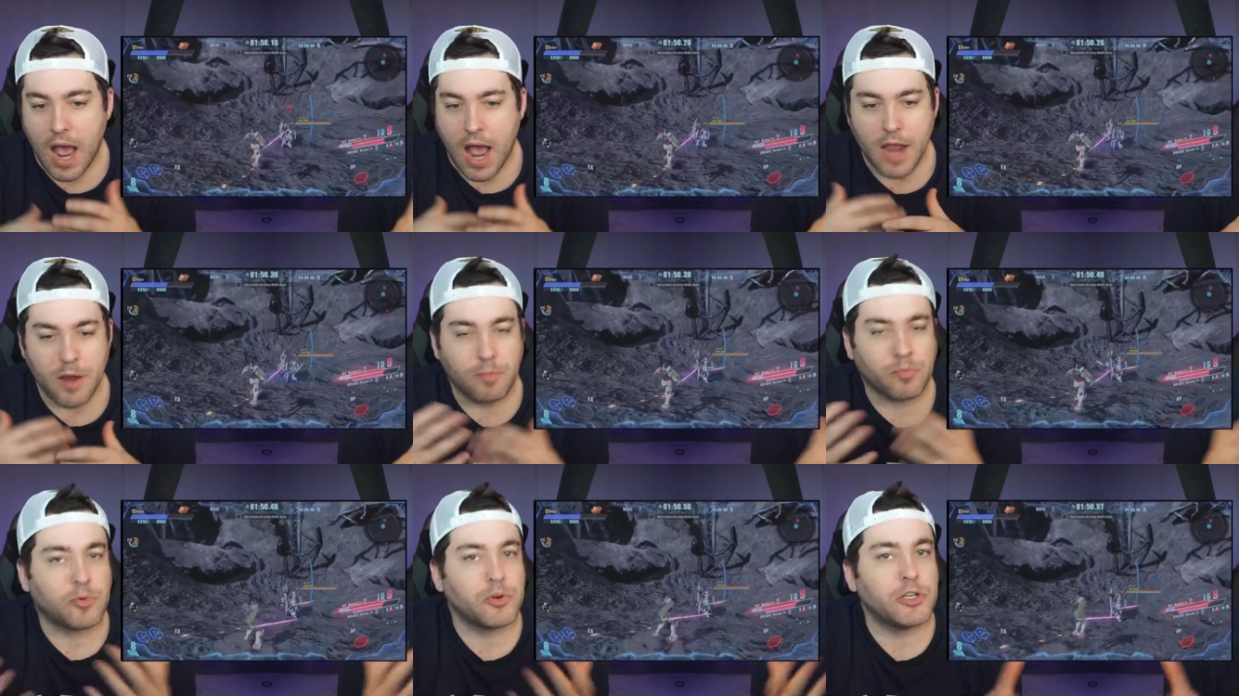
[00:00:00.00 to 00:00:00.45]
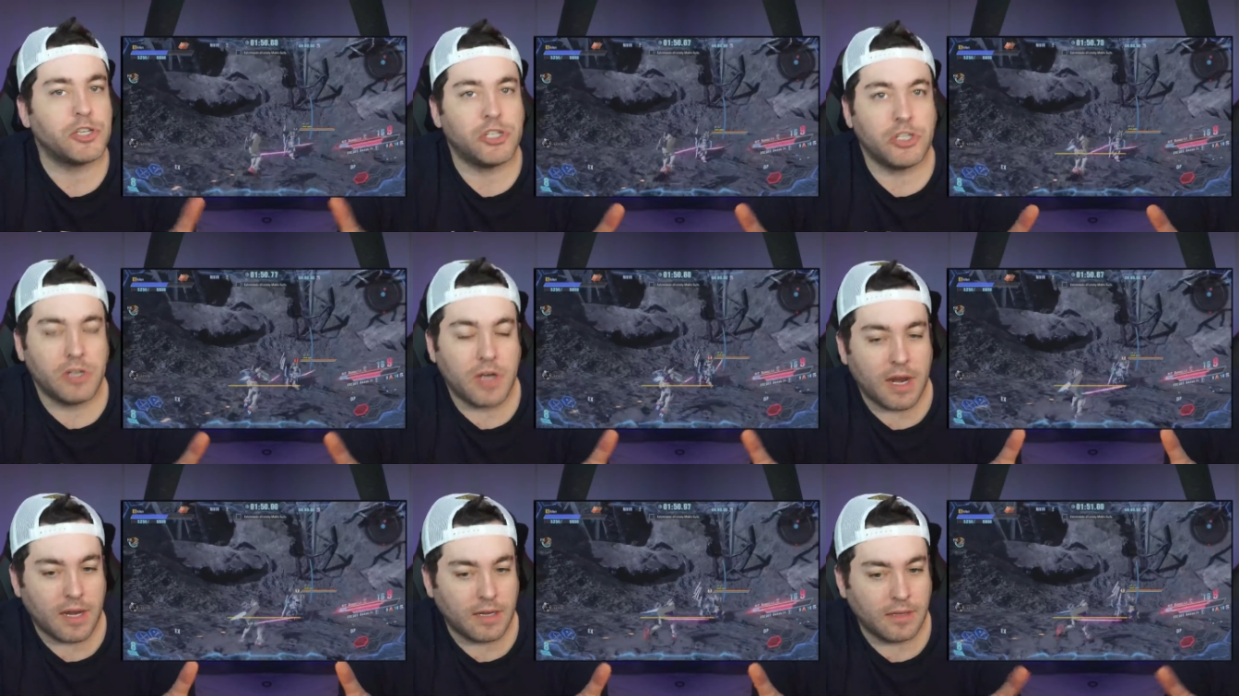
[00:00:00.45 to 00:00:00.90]
I
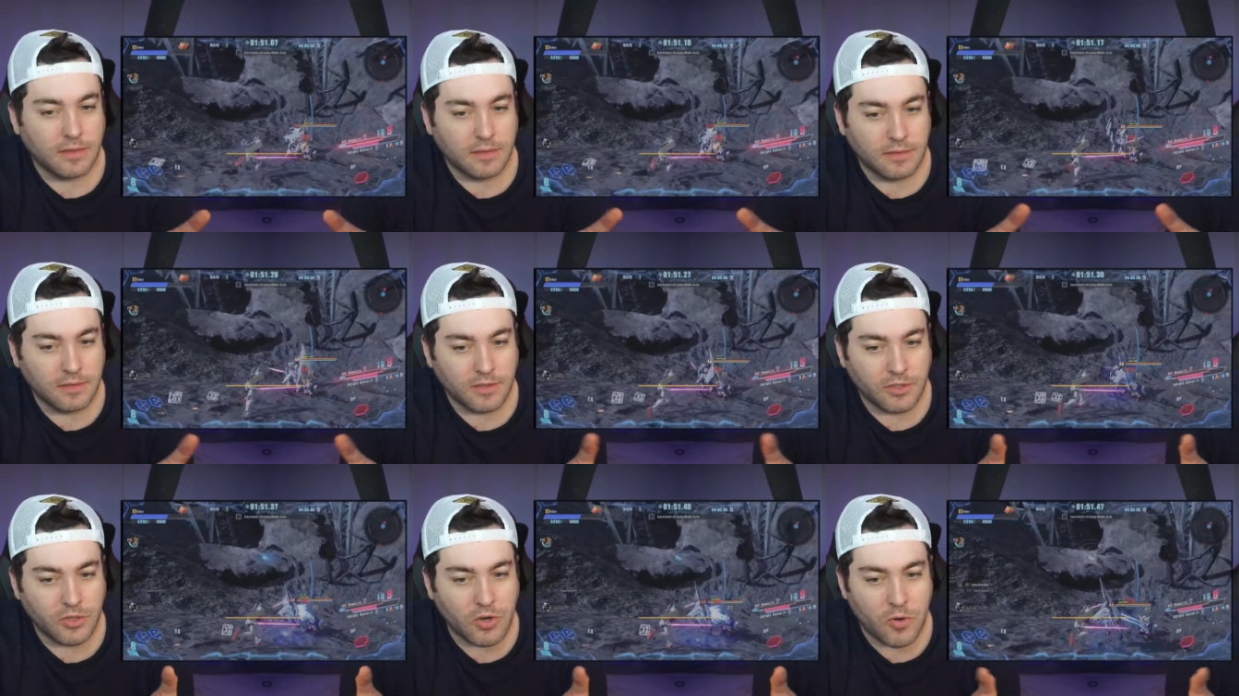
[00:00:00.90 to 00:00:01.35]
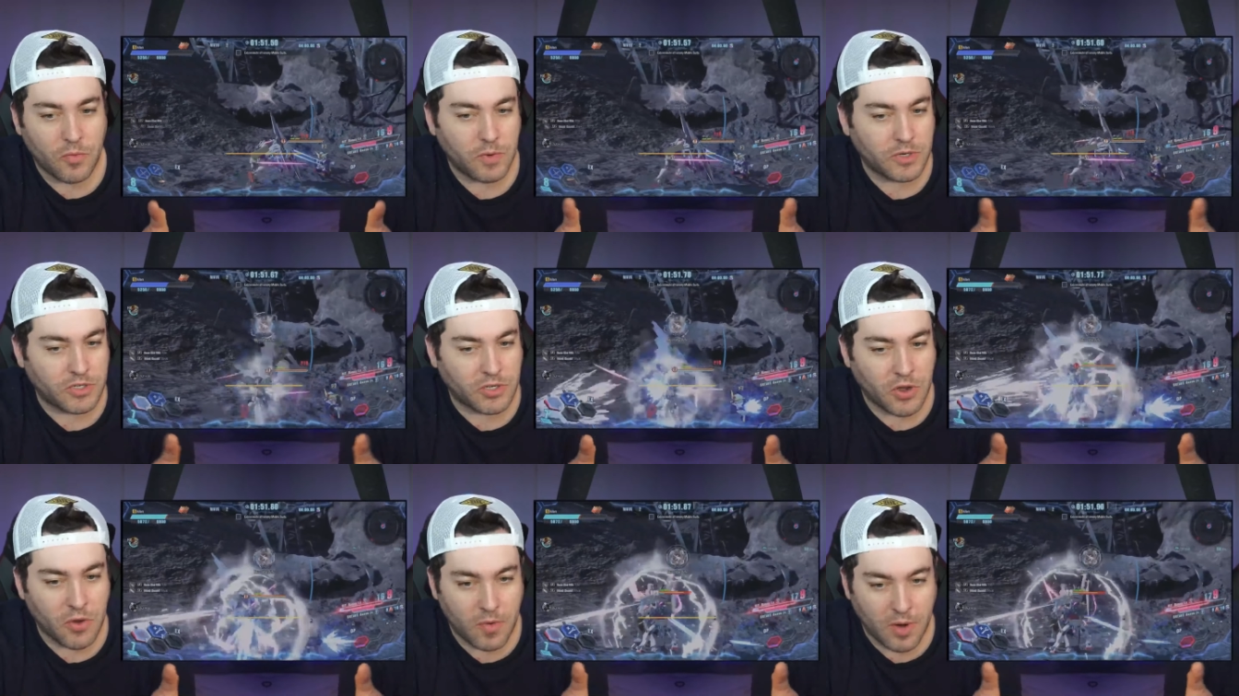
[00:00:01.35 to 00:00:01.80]
appreciate, you know,
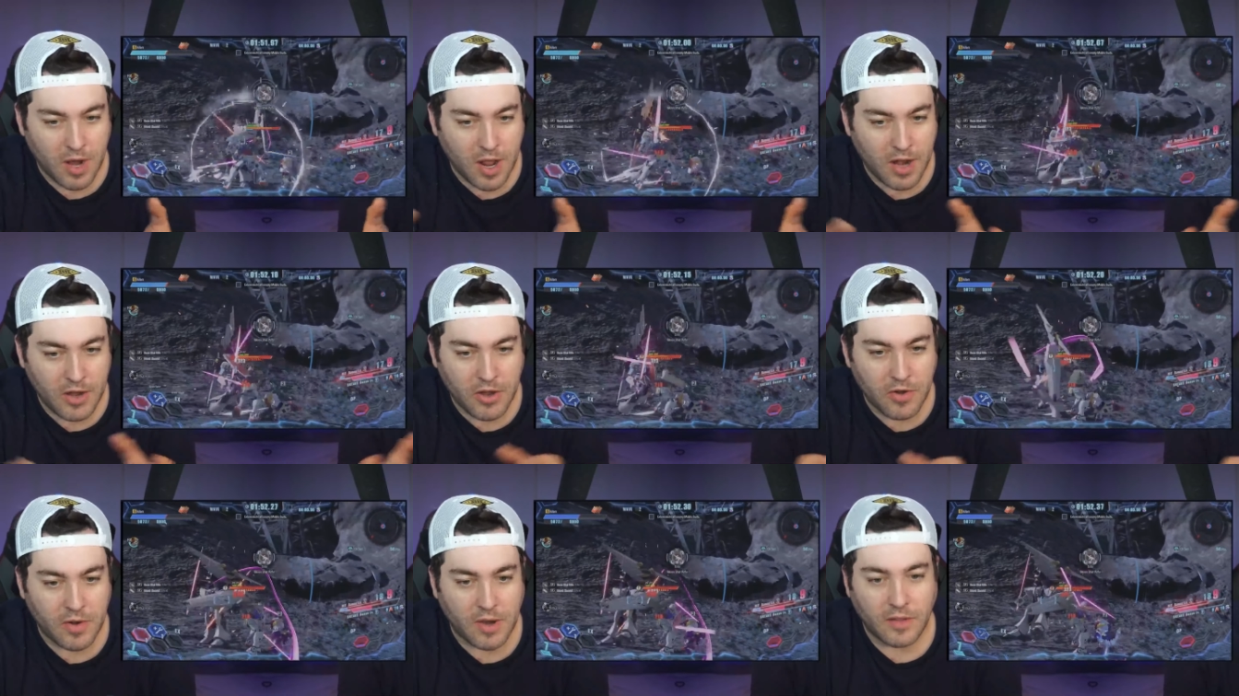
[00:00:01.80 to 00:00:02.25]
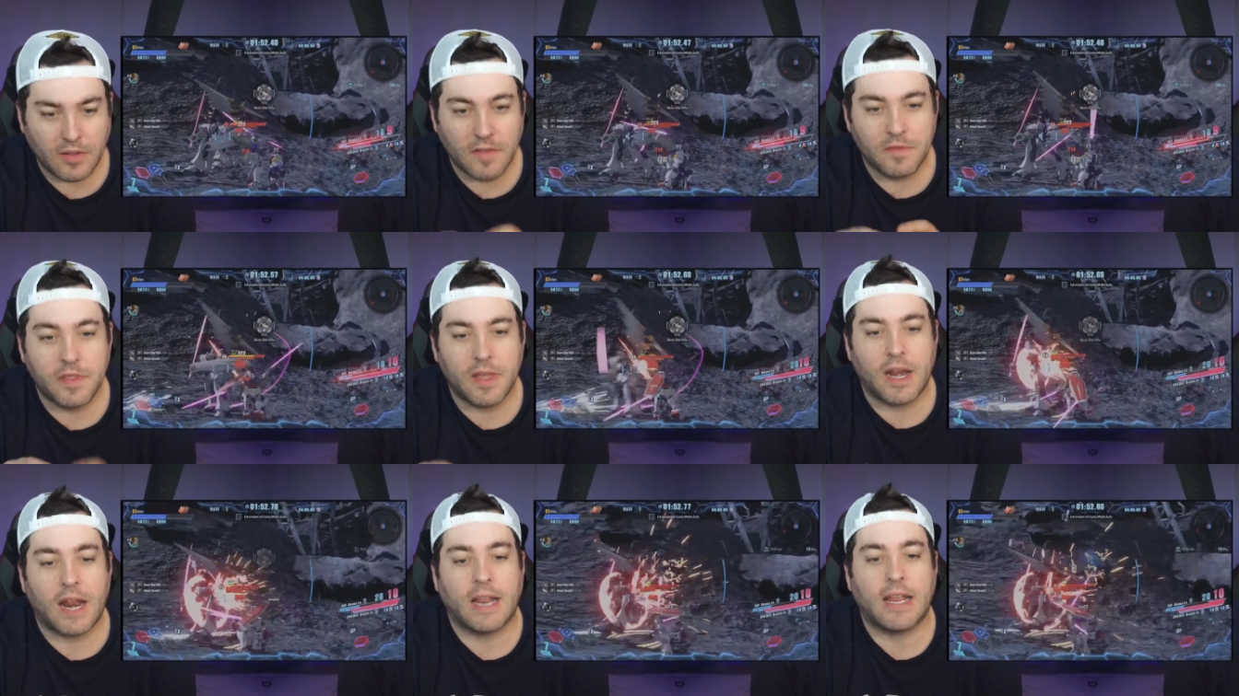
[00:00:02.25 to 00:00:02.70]
what's going on here, and I
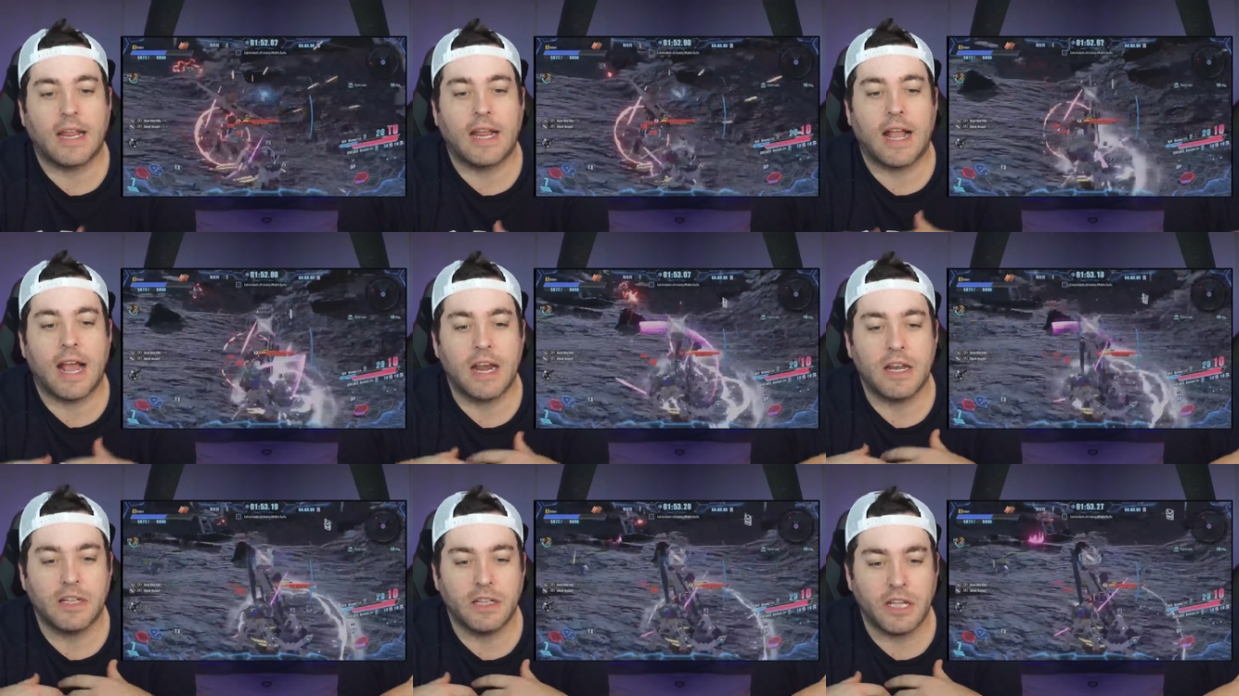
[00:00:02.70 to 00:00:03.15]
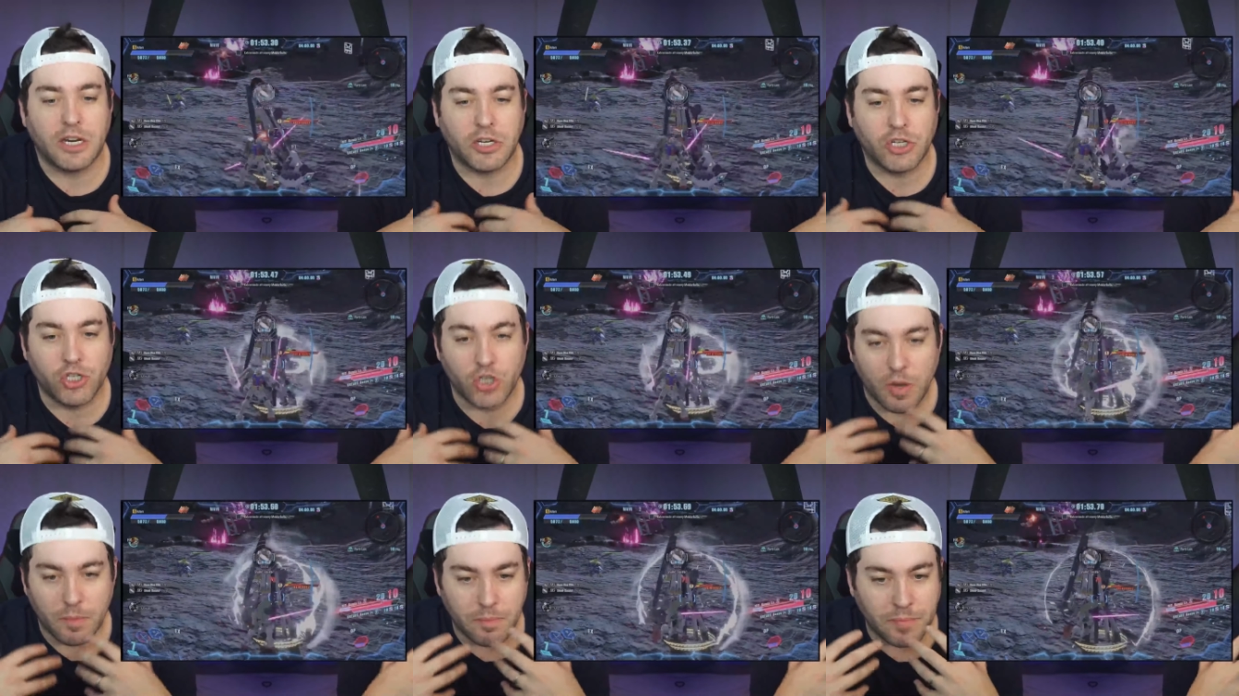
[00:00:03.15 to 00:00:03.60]
love that I can kind of
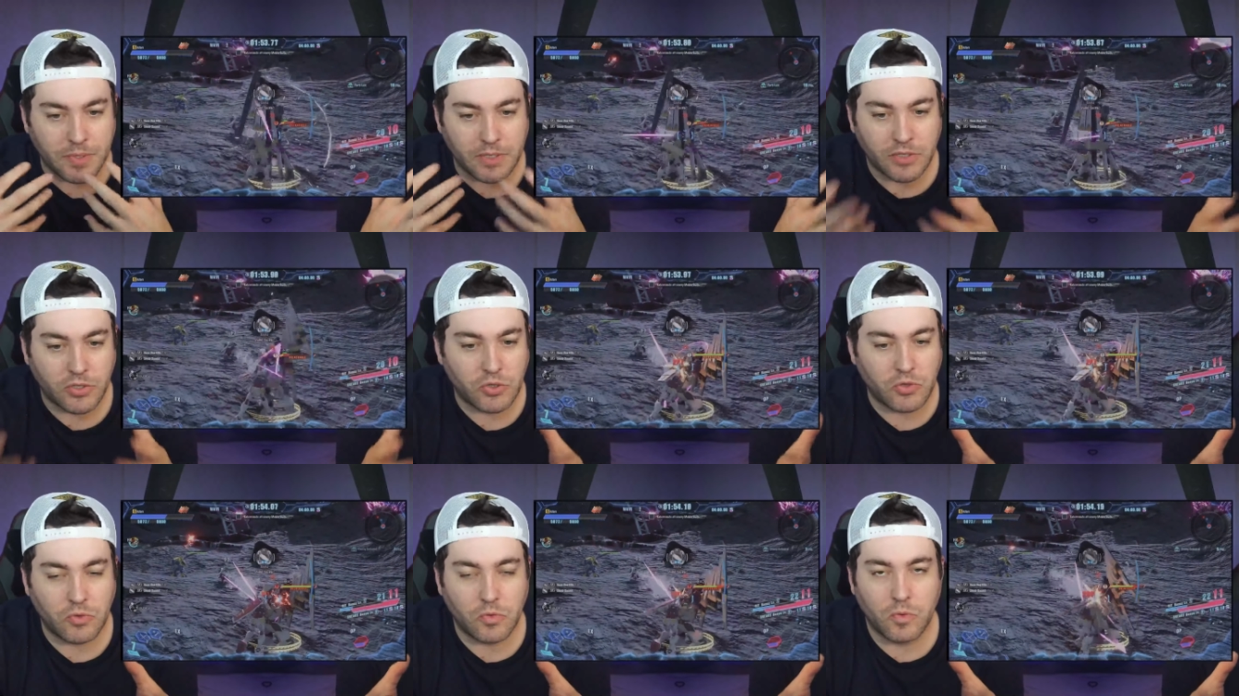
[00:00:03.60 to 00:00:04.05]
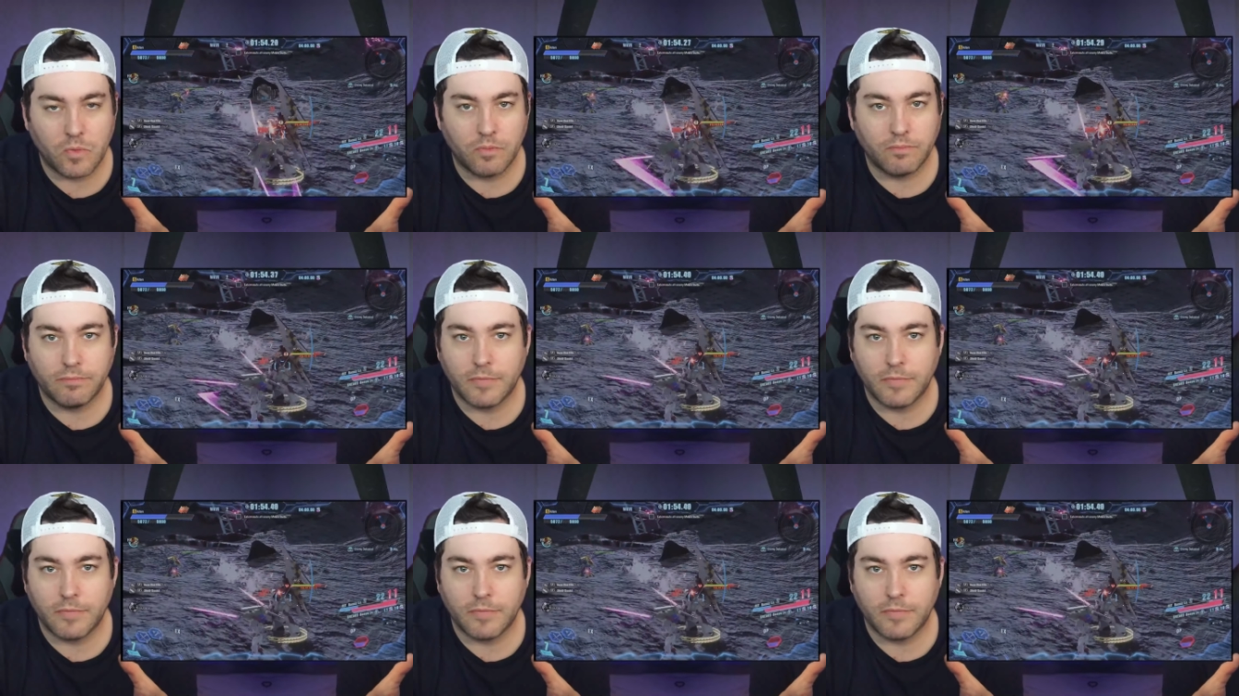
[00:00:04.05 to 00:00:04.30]
like jump into